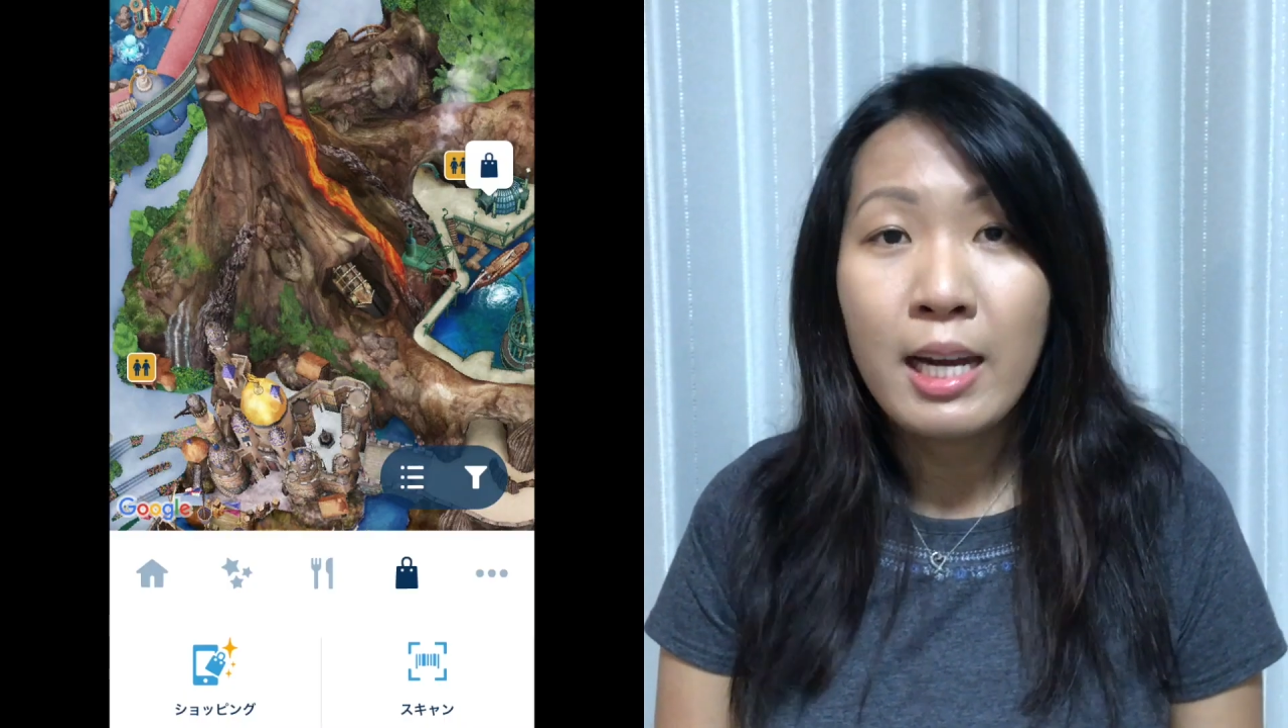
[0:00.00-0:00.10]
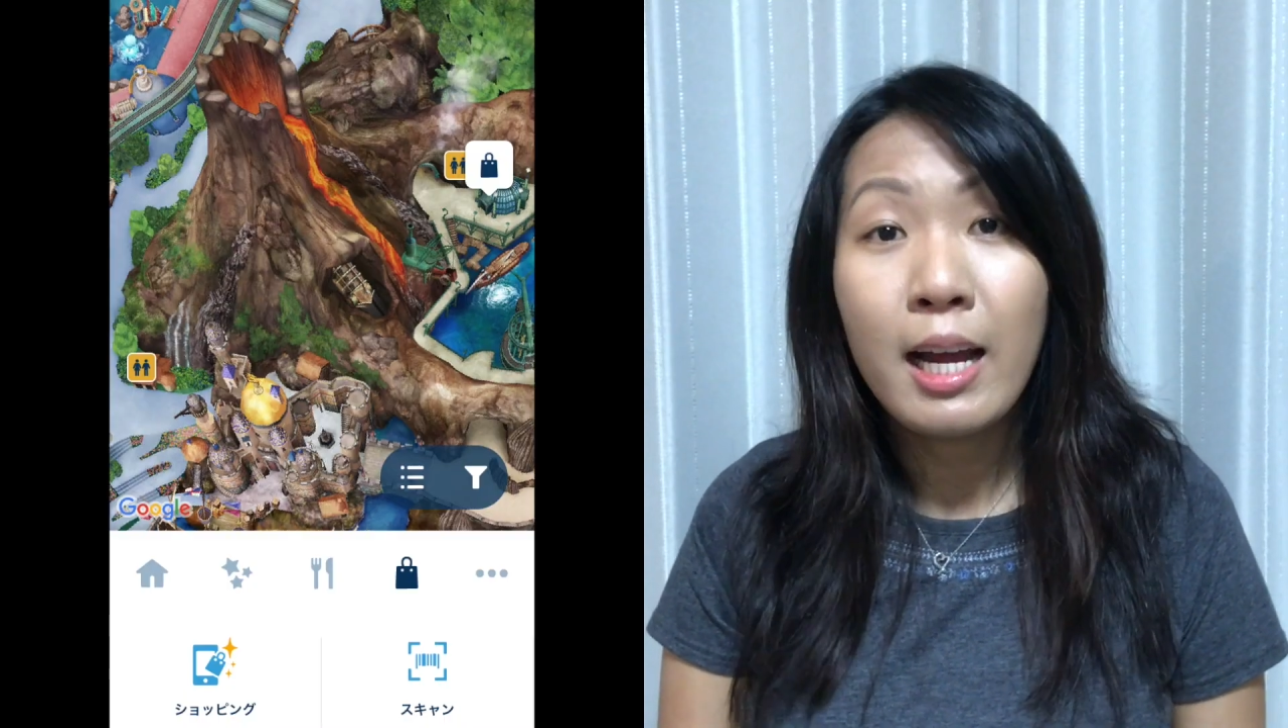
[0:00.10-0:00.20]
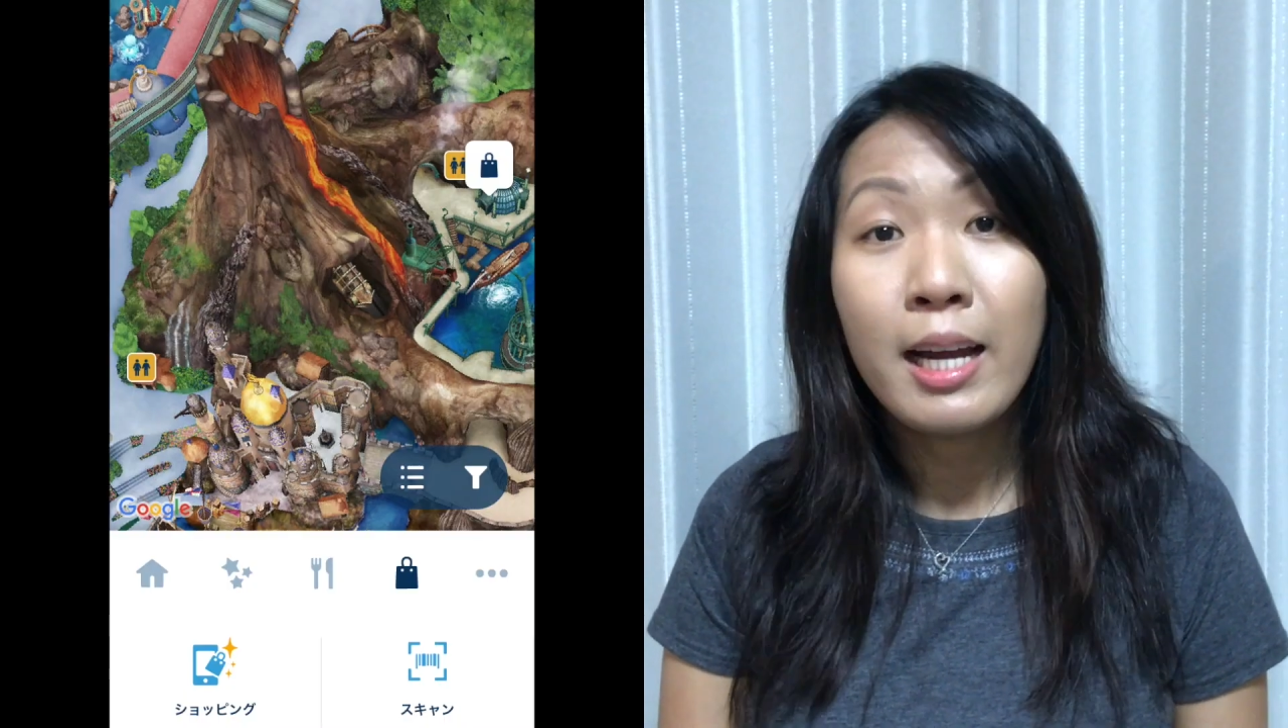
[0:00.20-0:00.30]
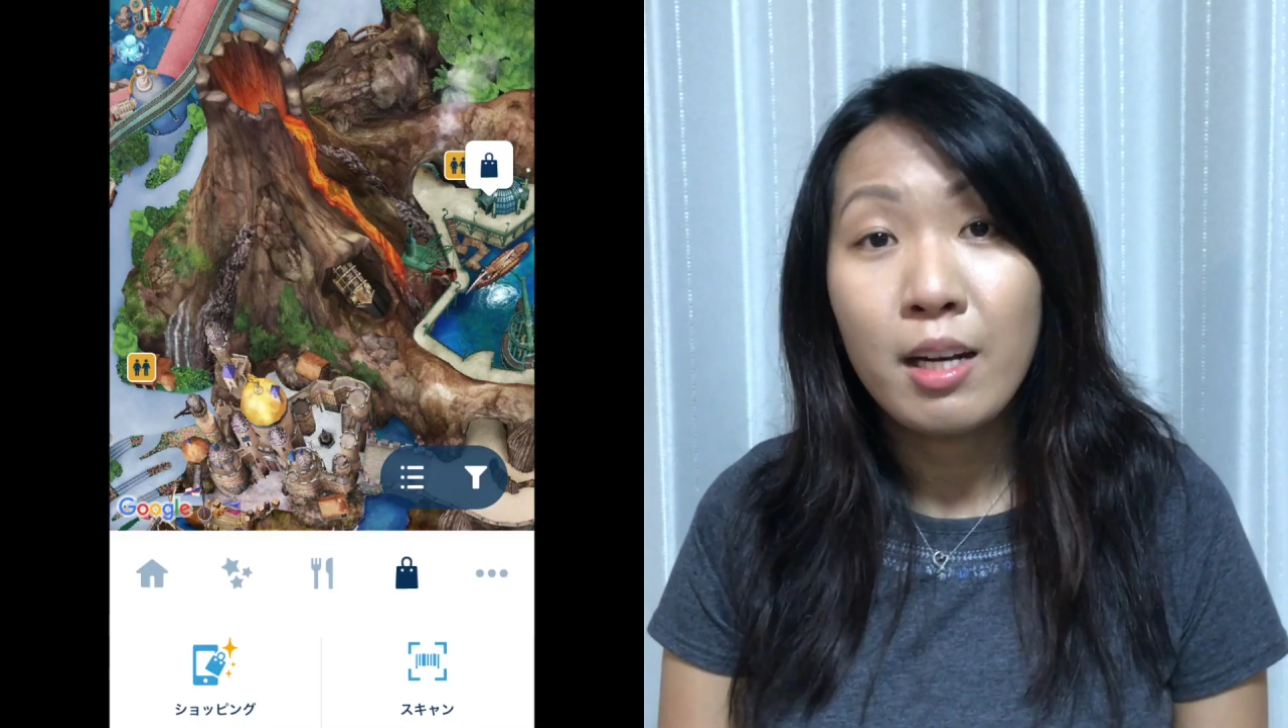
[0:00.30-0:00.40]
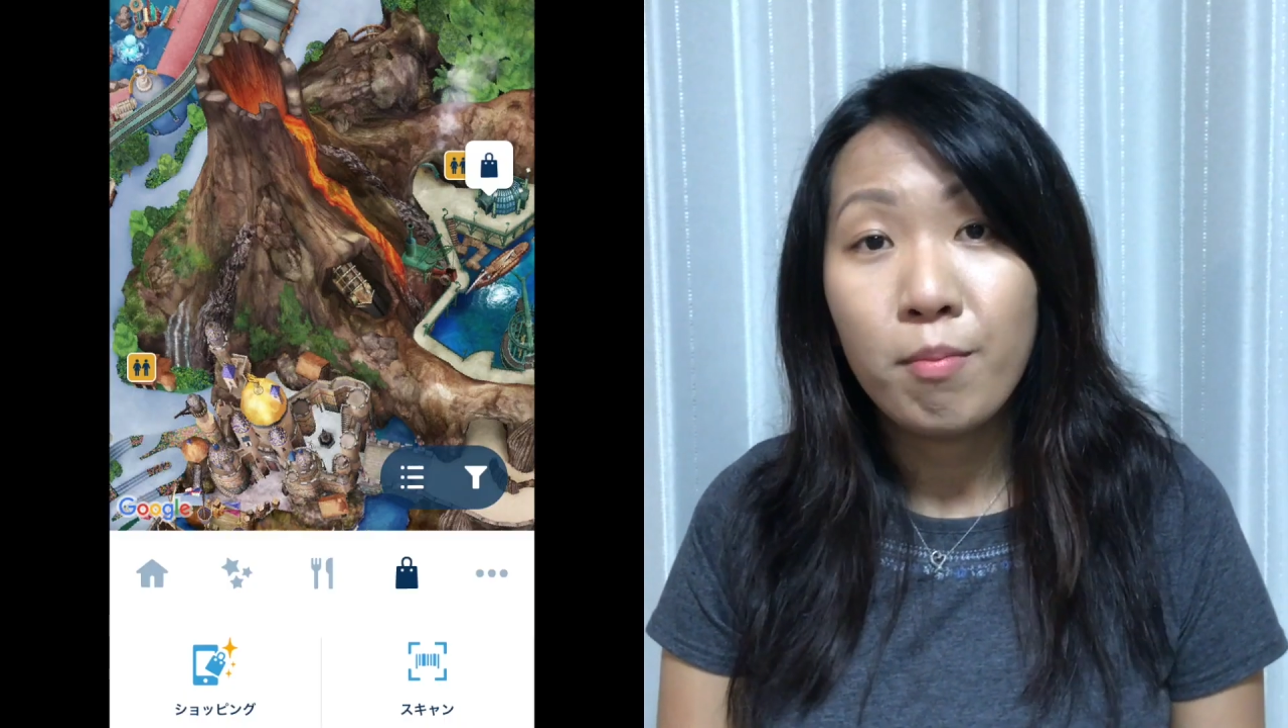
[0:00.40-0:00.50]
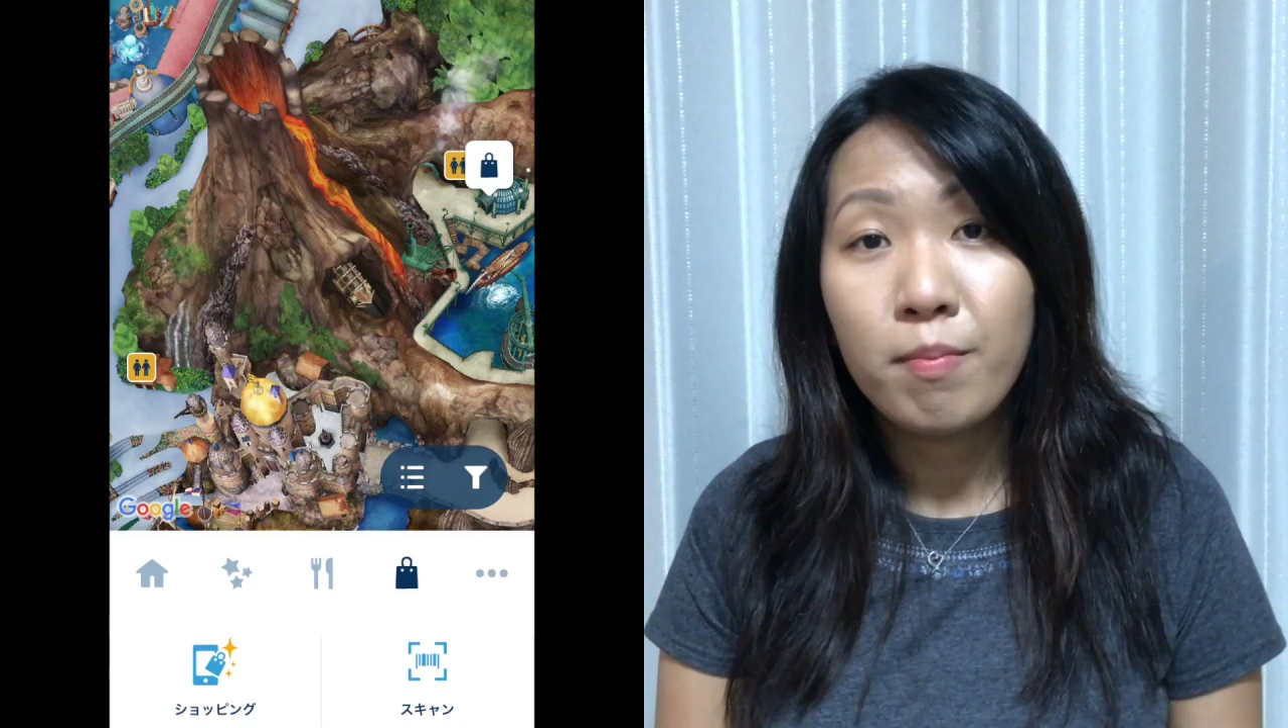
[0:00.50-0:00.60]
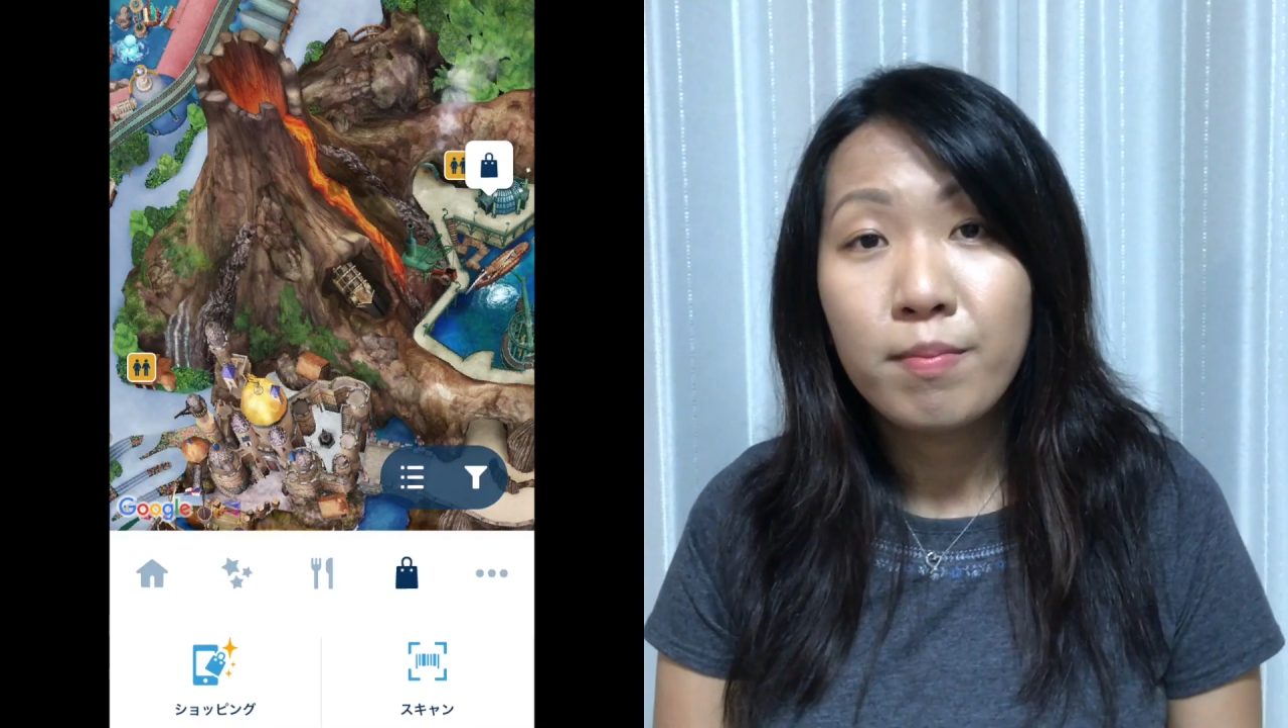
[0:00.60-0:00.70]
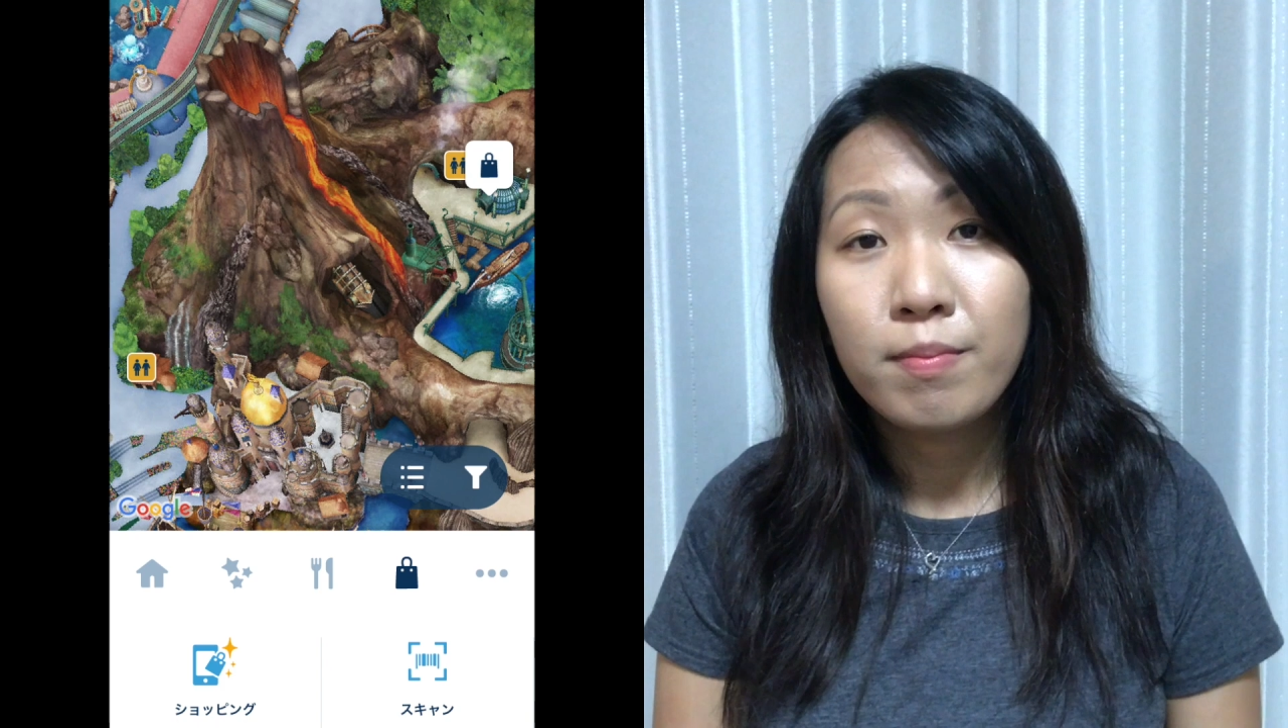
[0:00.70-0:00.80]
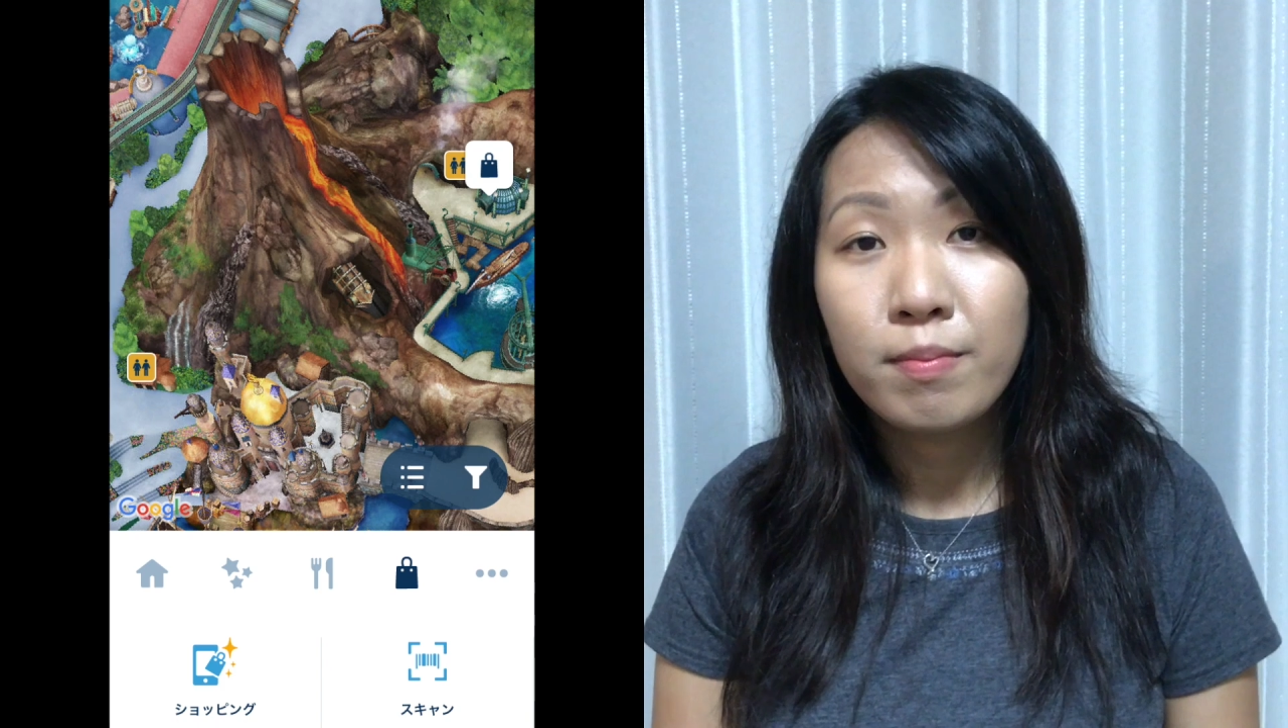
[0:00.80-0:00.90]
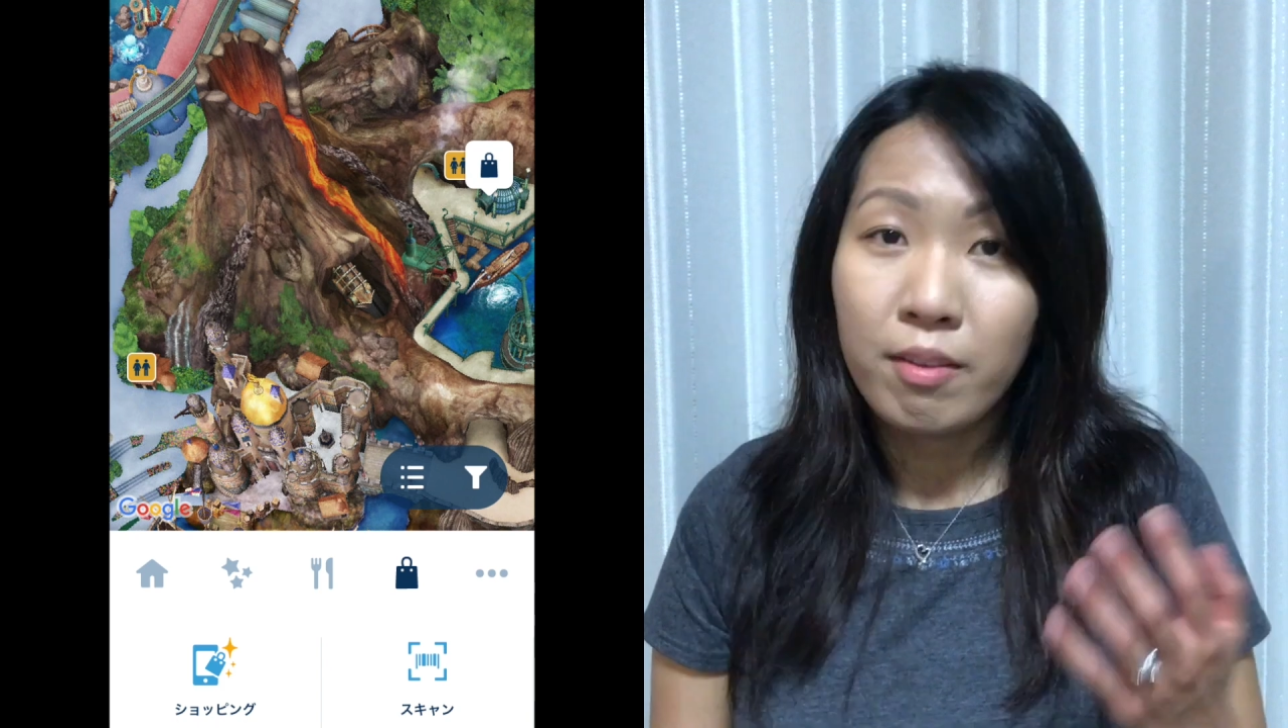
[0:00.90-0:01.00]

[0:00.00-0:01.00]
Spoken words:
that item.